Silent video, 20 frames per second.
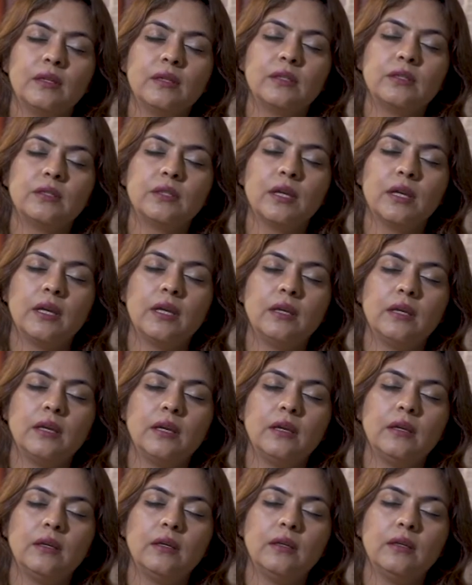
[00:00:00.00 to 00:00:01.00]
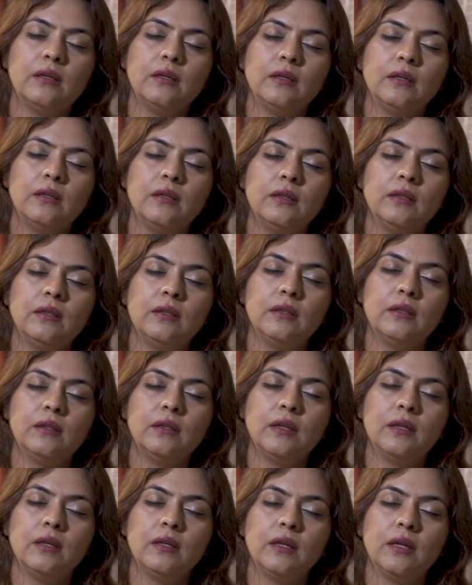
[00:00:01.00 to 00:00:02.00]
Taking
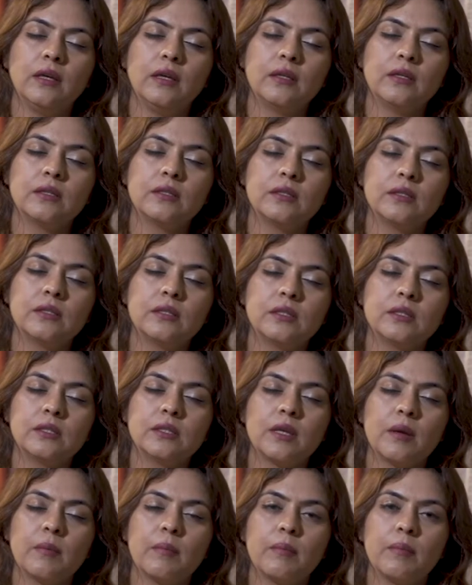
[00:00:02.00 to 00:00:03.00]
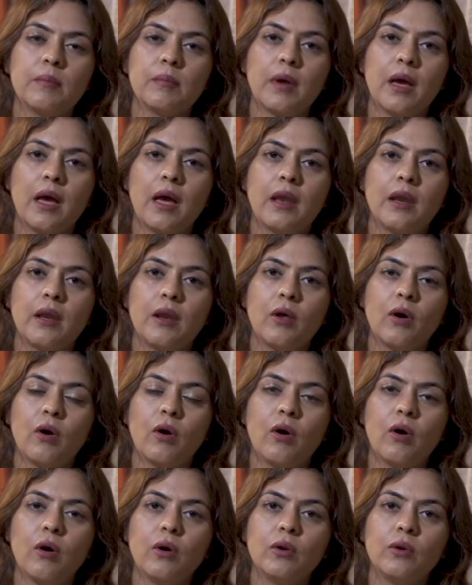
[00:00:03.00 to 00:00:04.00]
the next step and
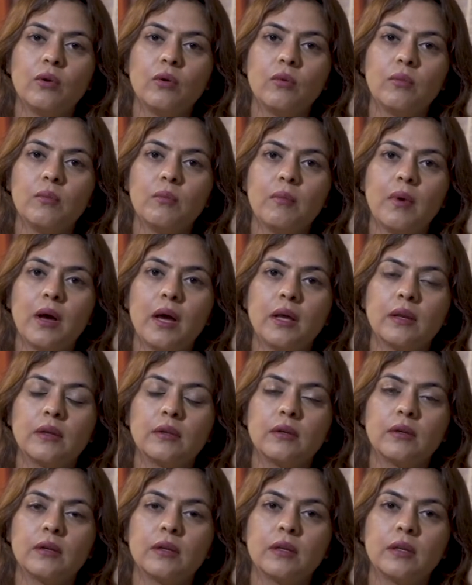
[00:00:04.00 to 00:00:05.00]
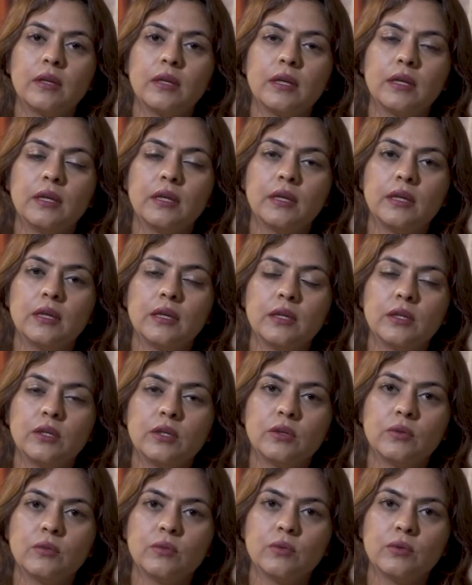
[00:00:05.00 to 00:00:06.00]
automatically
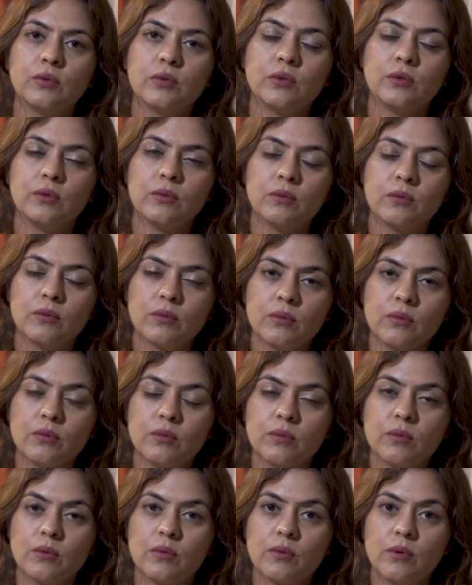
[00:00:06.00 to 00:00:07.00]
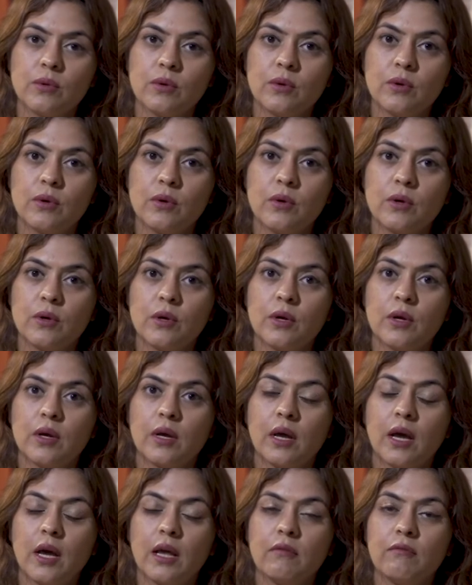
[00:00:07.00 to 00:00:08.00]
to 2
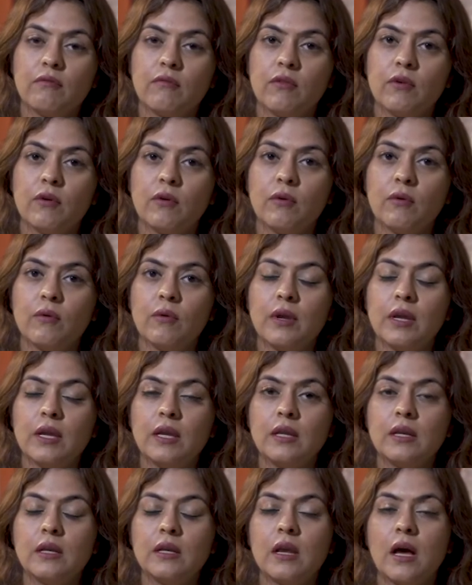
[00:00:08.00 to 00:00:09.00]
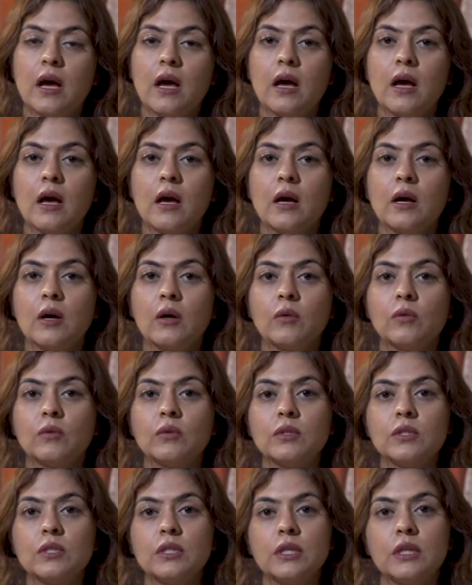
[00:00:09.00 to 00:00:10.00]
and flowing
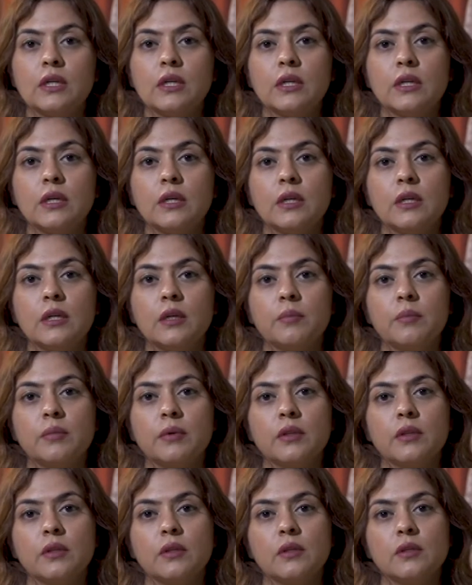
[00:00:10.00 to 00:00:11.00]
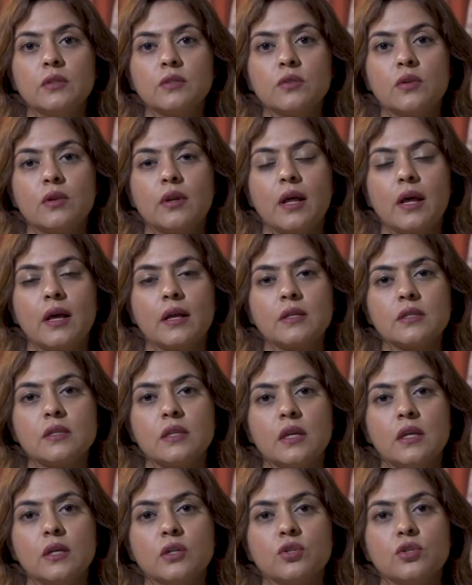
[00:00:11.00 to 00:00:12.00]
down deep in this
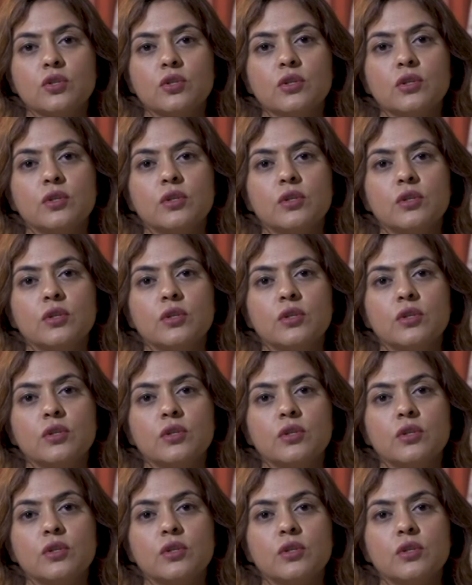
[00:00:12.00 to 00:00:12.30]
relaxation.